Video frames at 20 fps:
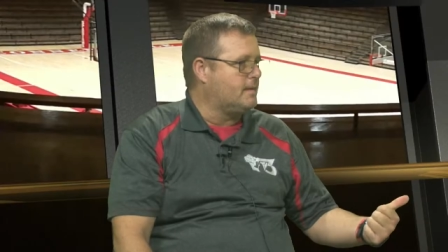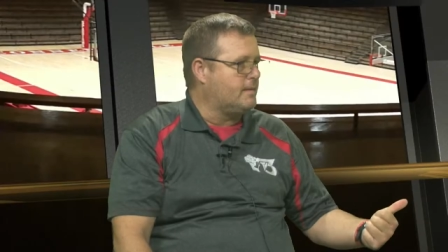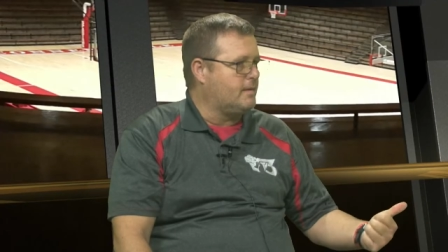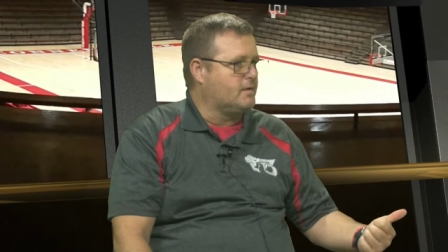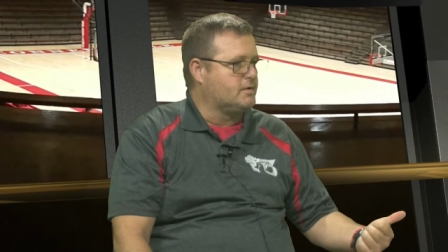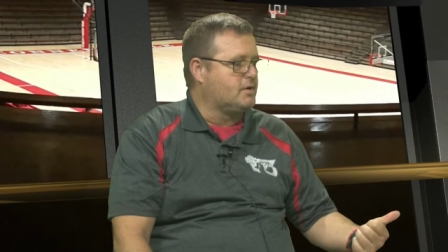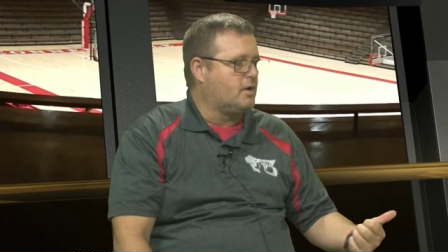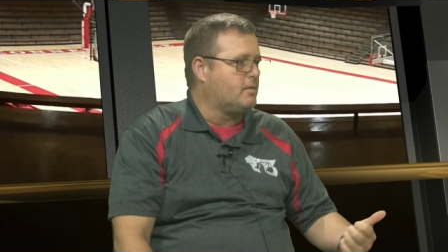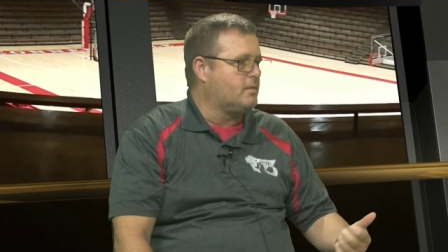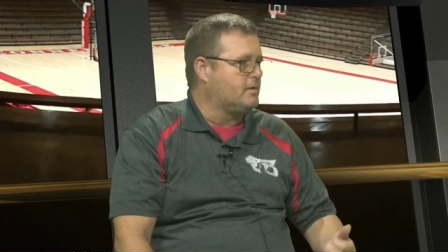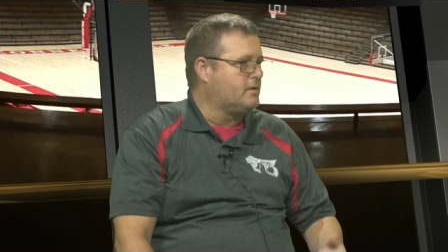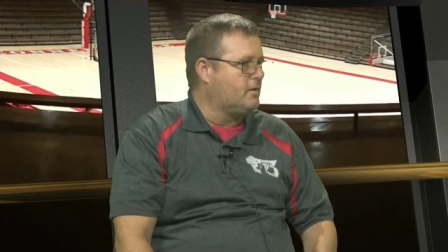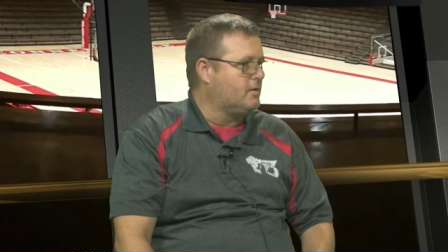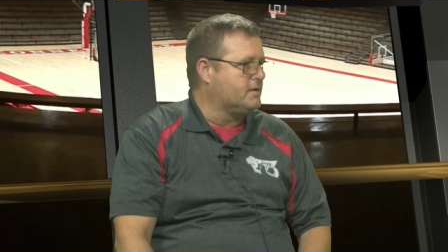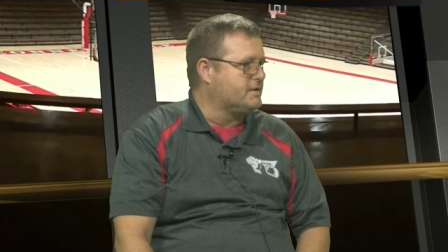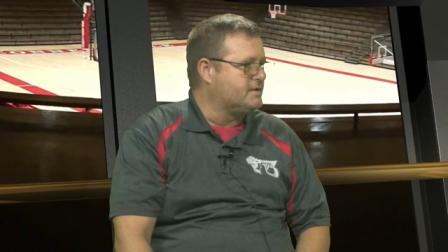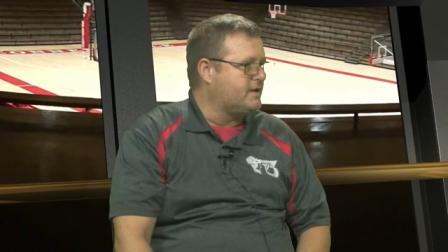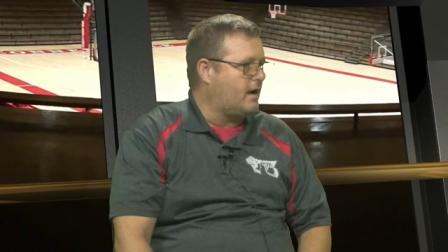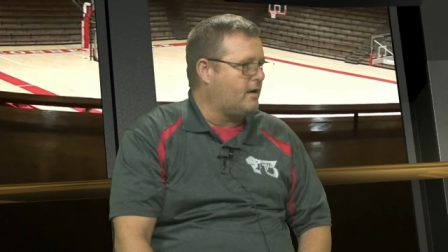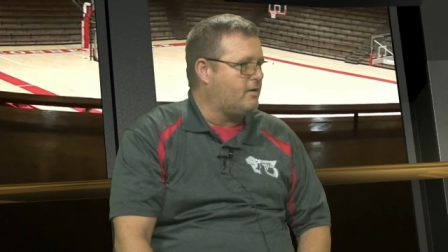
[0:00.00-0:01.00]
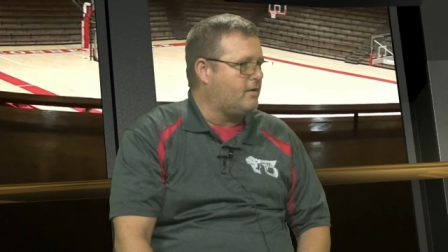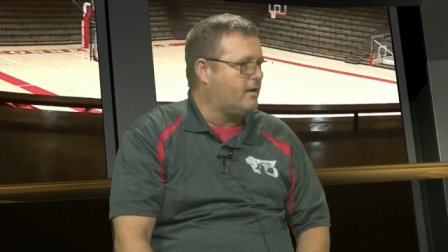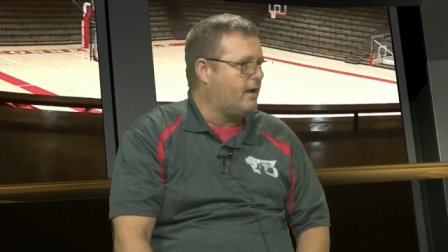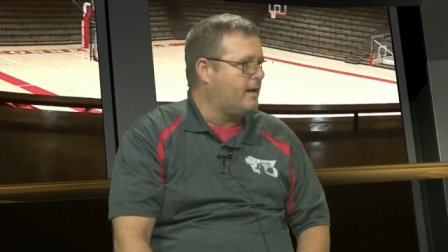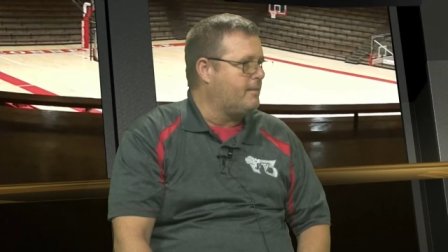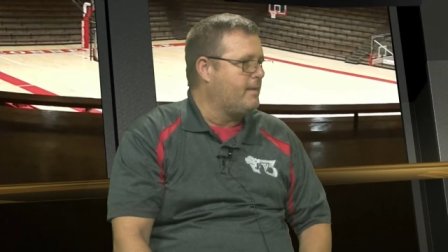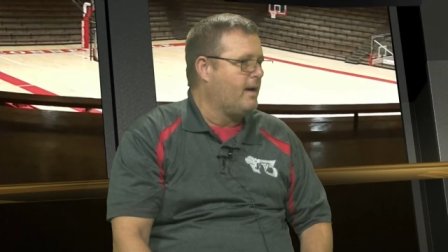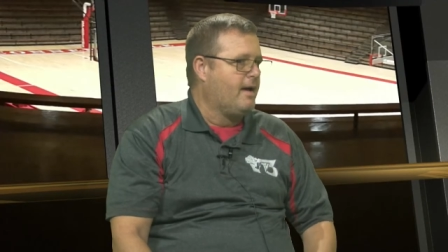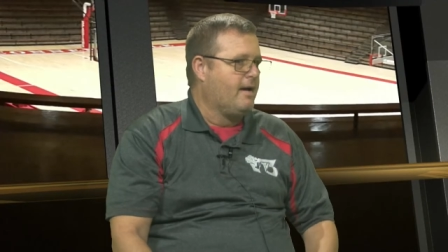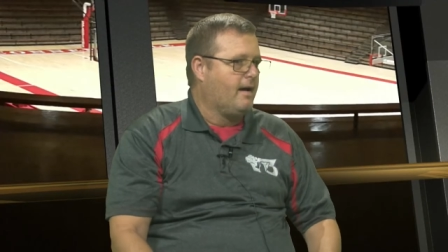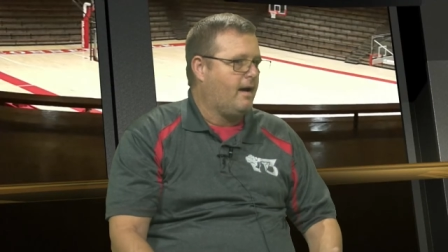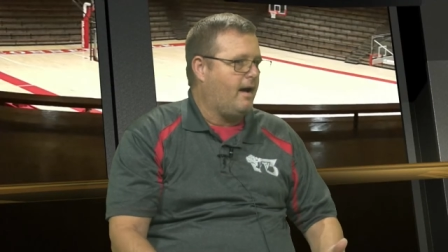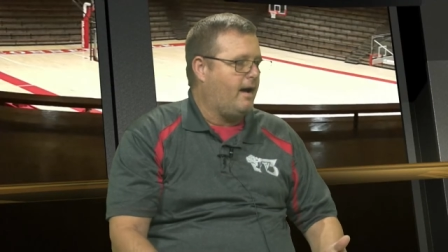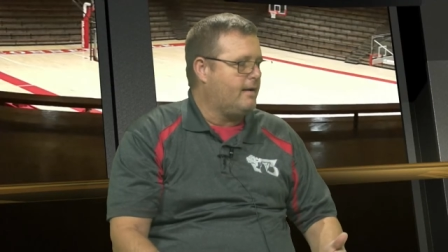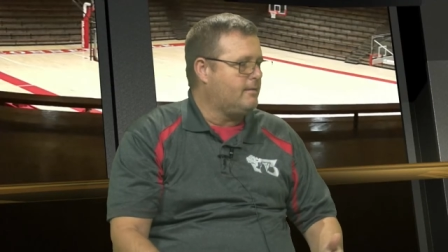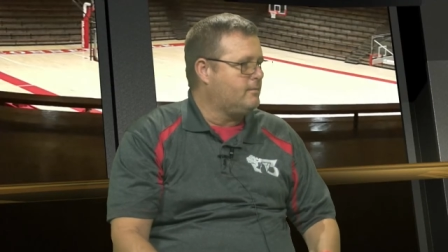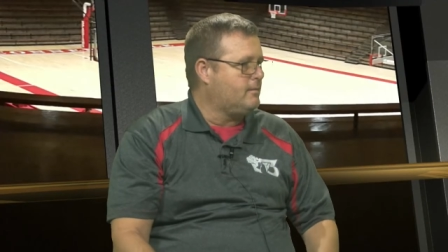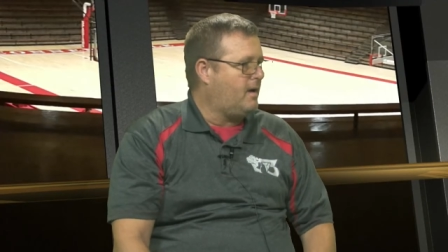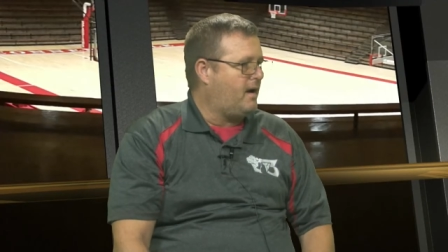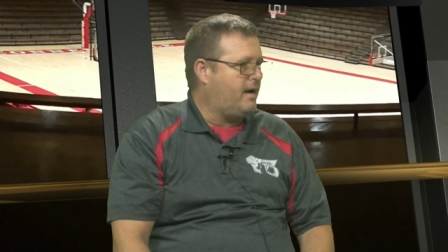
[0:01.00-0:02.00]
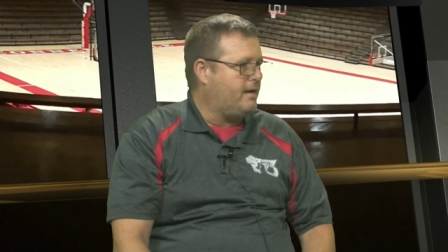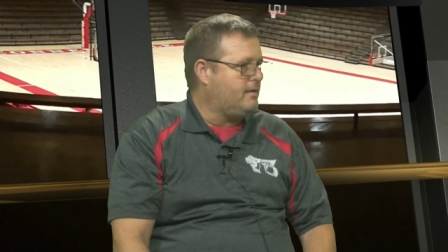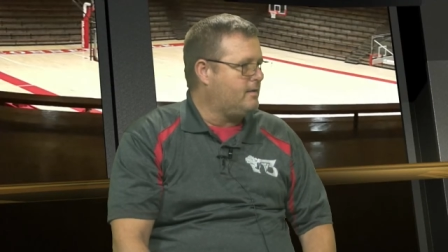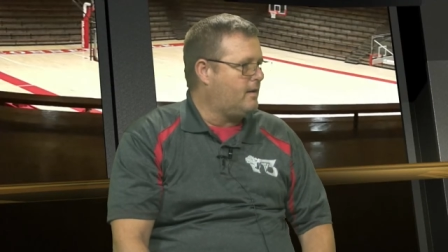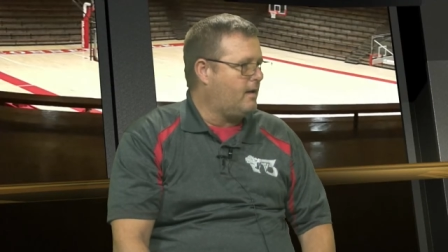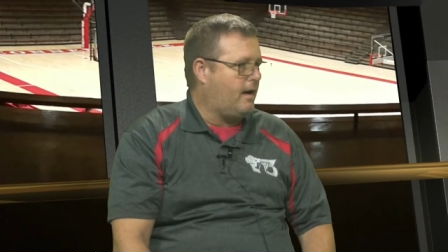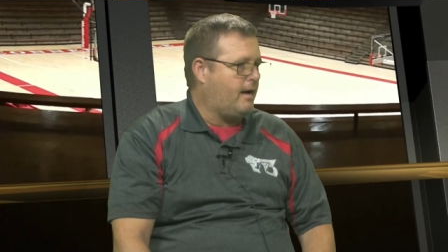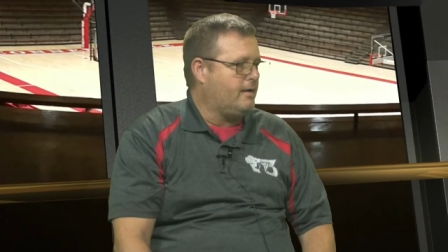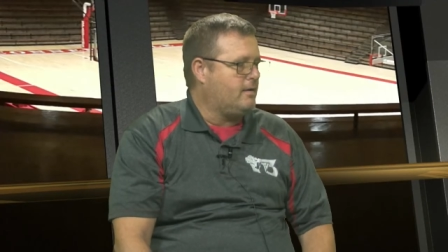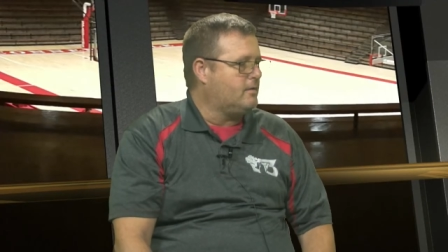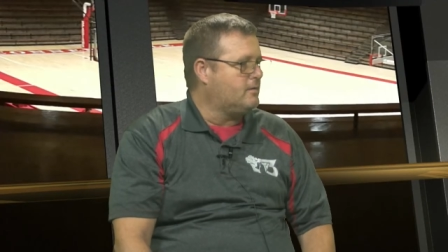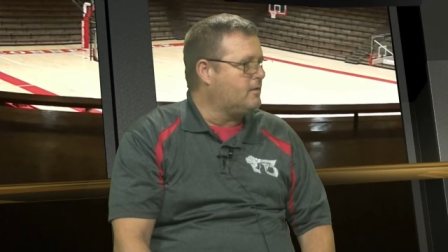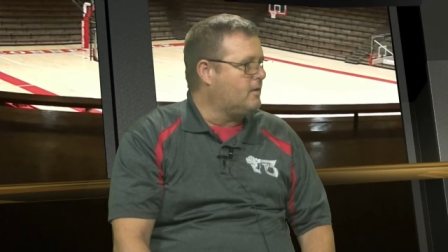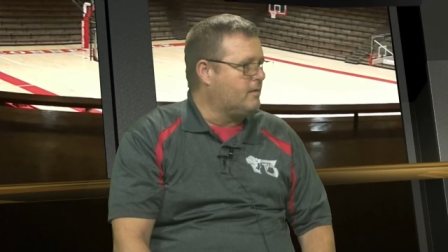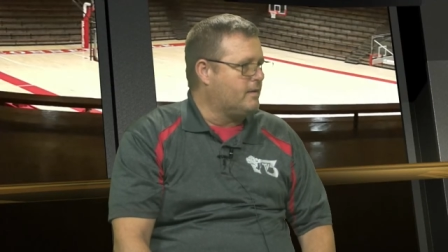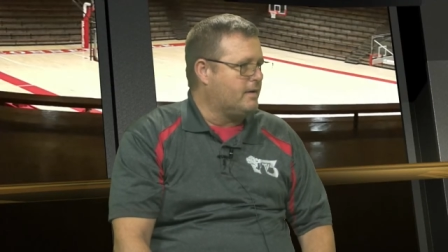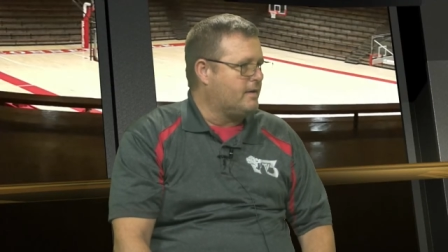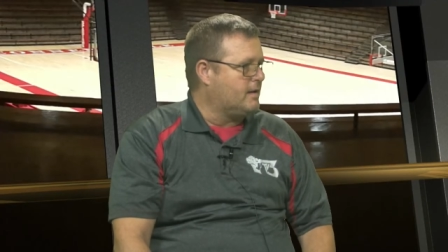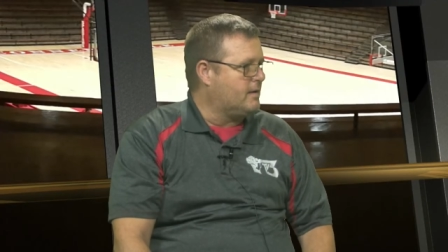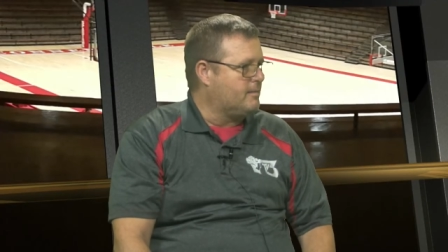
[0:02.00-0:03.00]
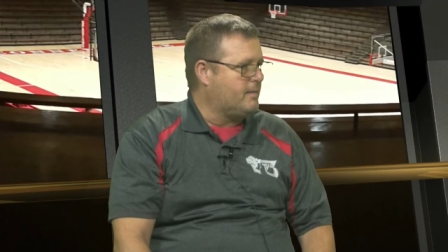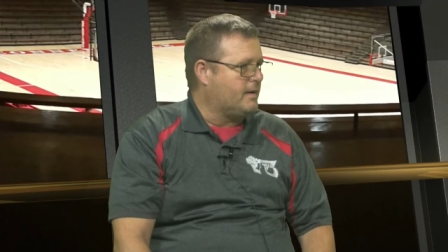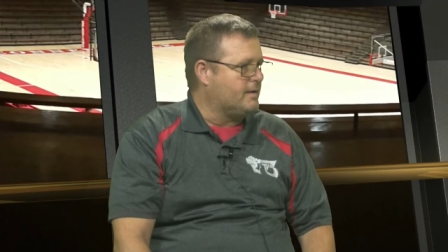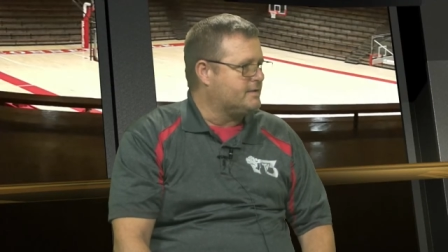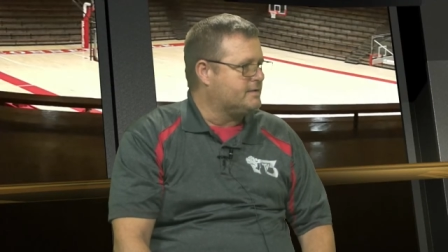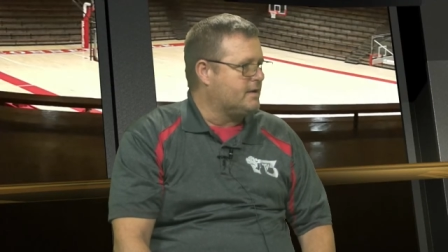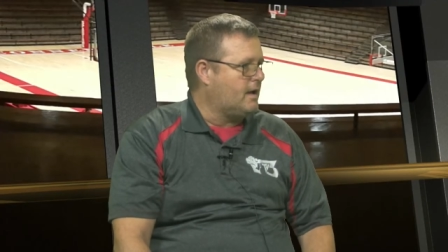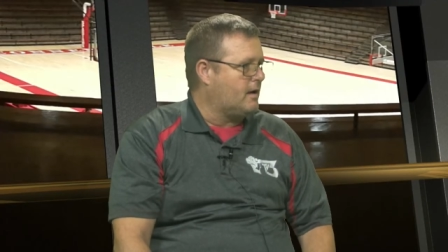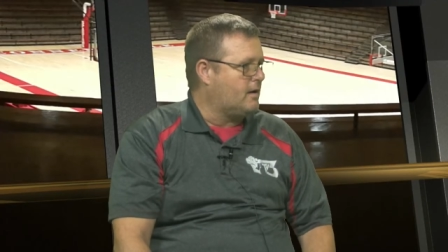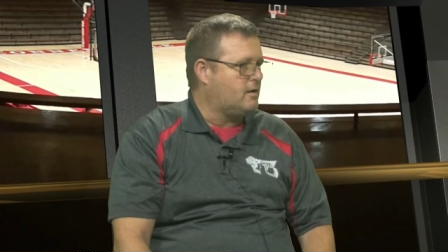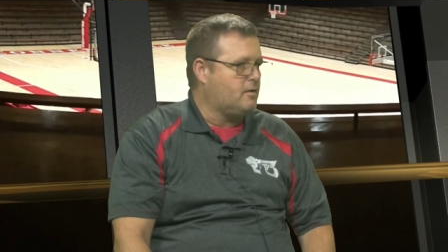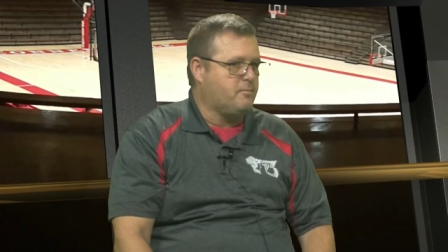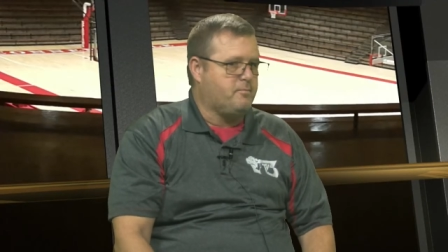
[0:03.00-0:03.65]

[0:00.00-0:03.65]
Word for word: me and goes, "Oh, we're doing a soccer game." I, I, I don't know anything about soccer.